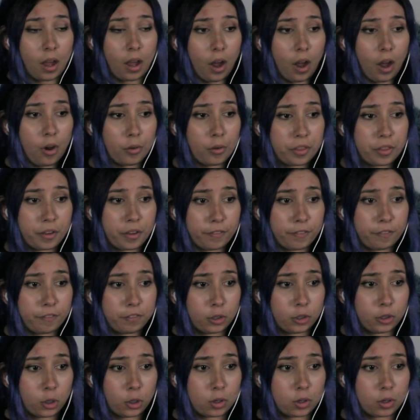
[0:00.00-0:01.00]
Oh,
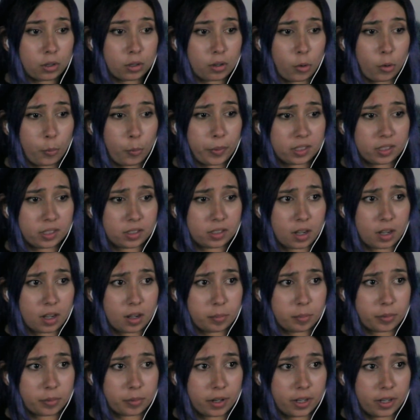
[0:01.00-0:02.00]
the floor opened
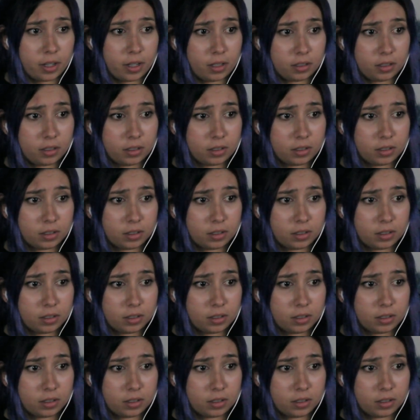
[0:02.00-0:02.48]
up, right?